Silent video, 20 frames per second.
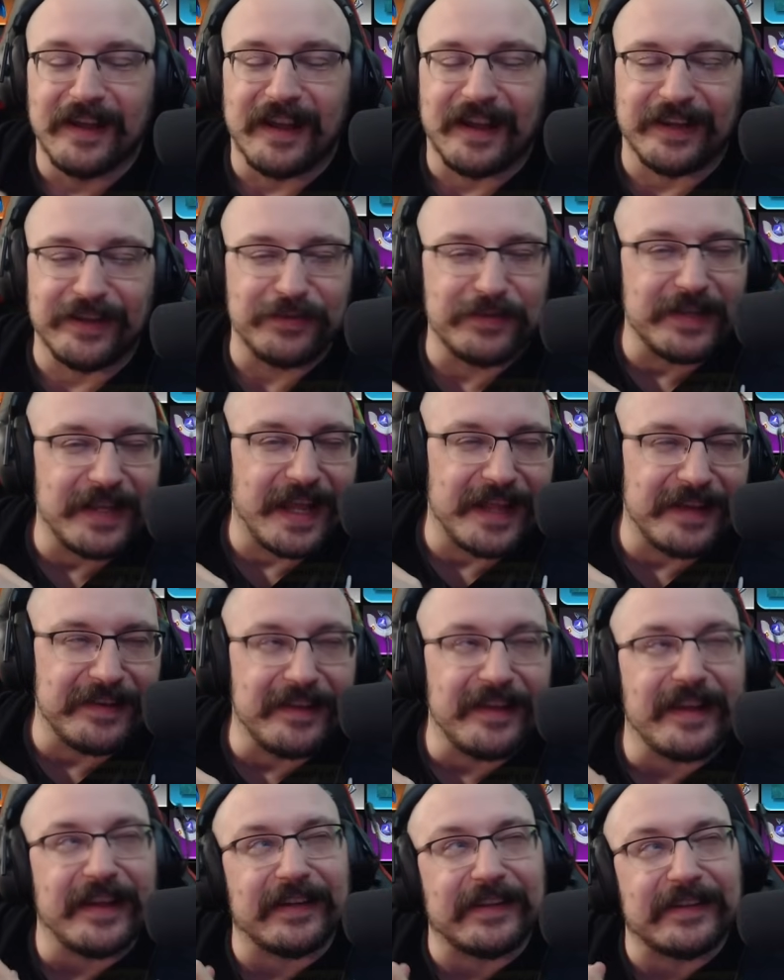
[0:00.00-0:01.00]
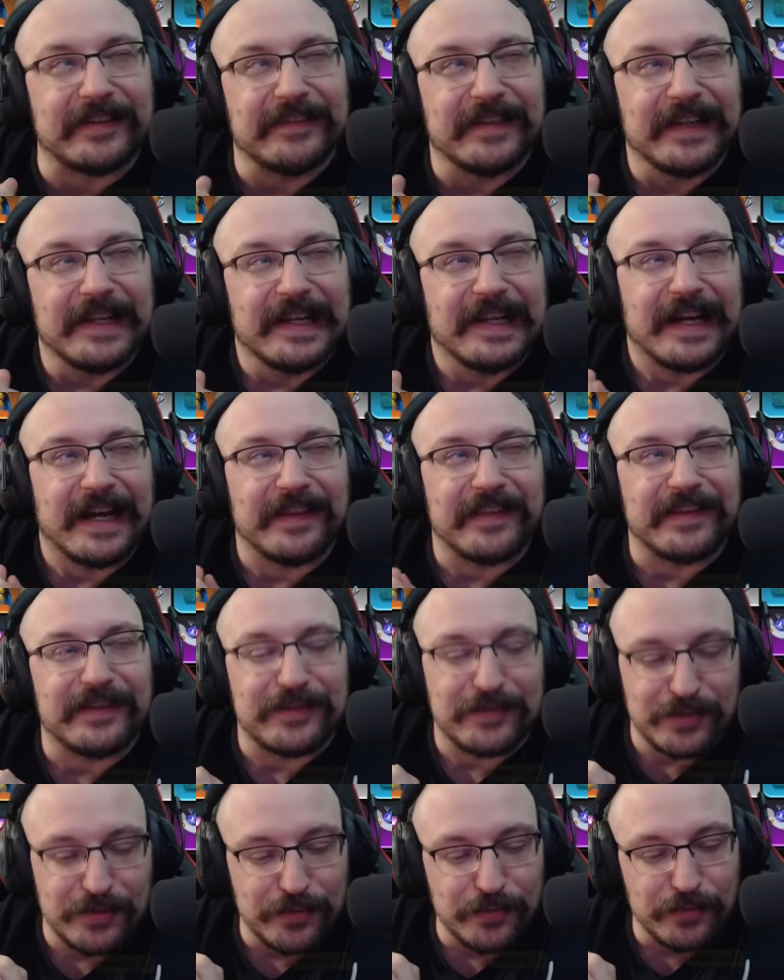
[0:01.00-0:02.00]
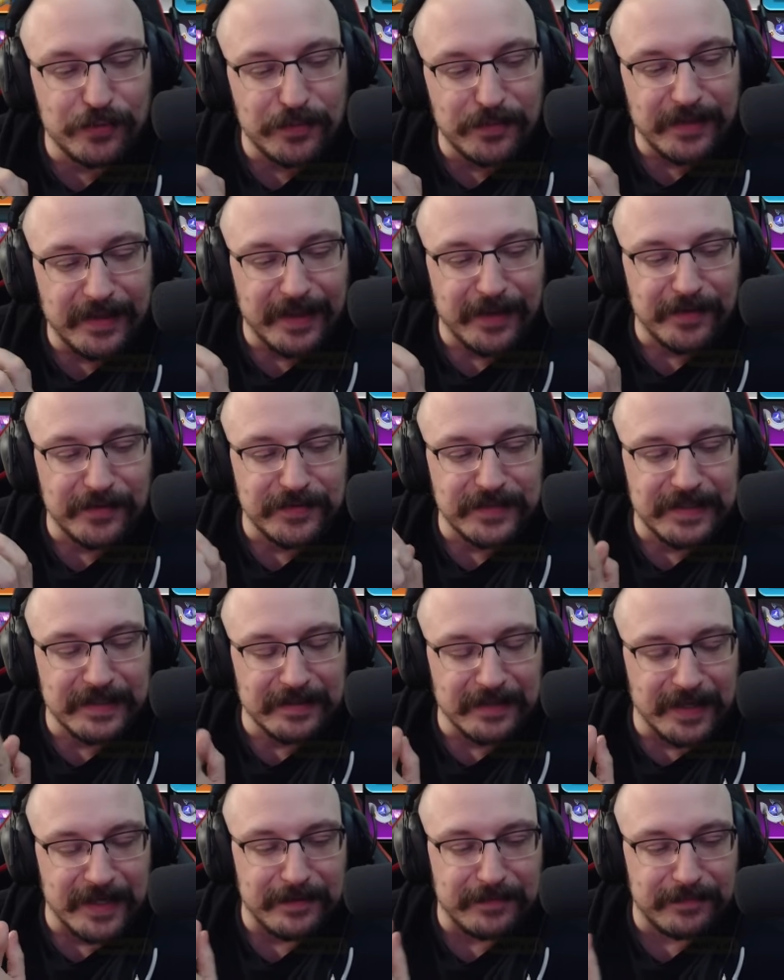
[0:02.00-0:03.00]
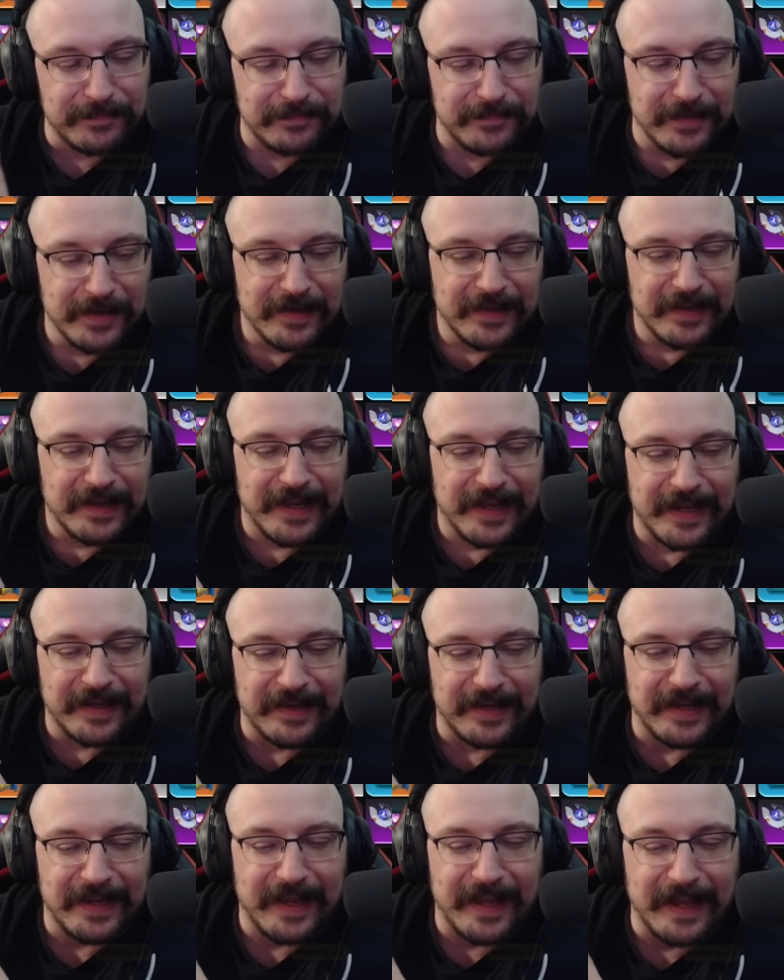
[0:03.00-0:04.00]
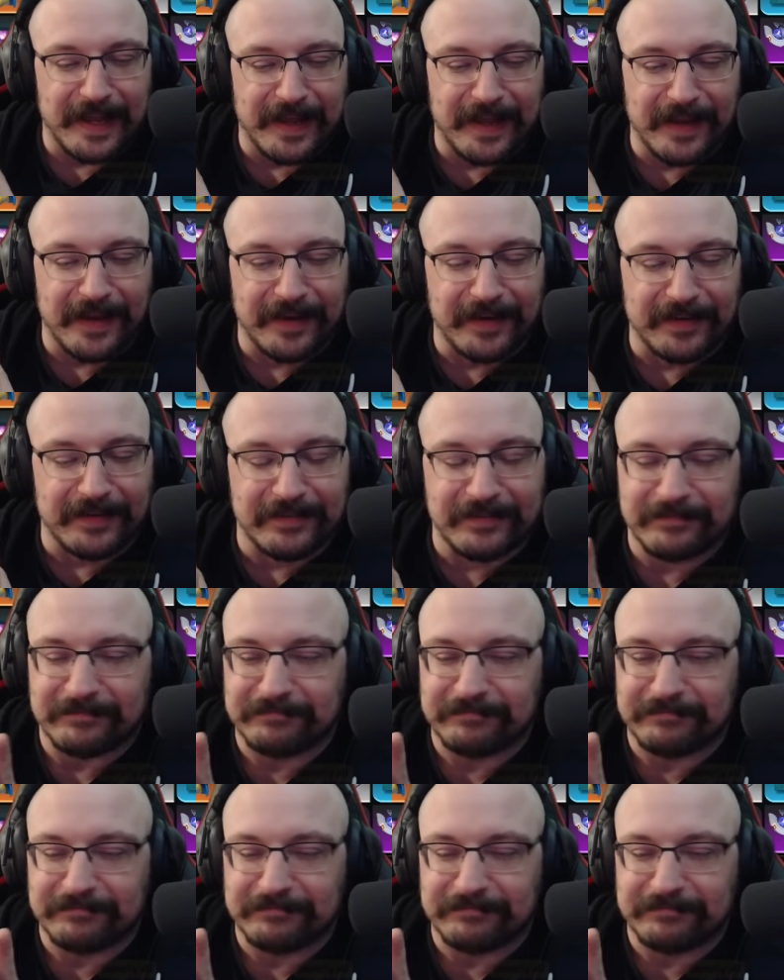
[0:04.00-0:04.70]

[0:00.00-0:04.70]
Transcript: I only had like, I think two thousand life, and I had